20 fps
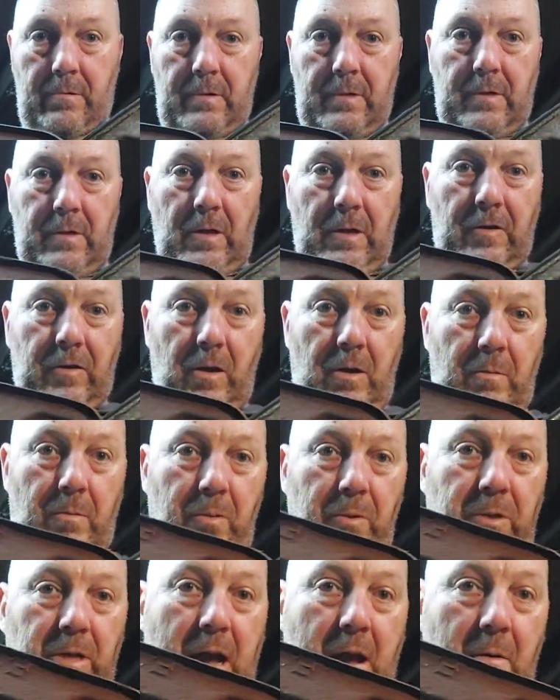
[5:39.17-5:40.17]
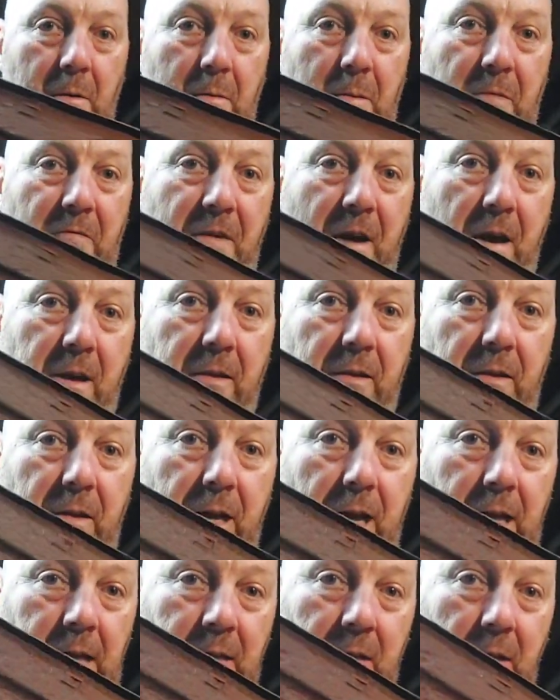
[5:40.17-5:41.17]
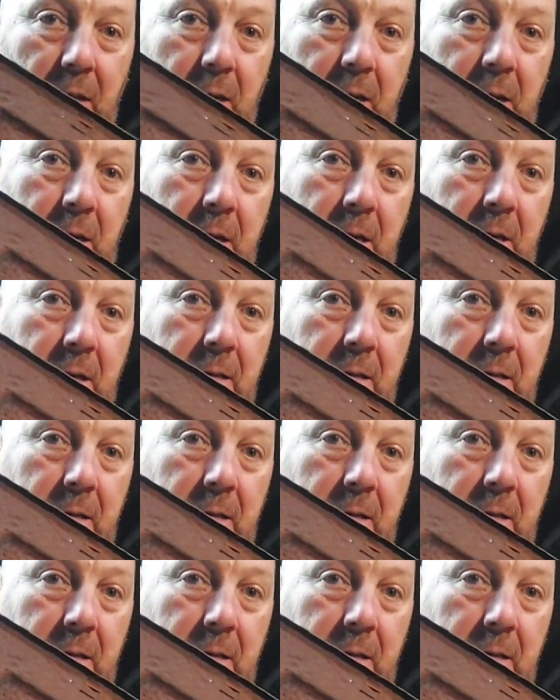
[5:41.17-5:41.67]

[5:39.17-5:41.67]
As I try and push it out with me facto gutso.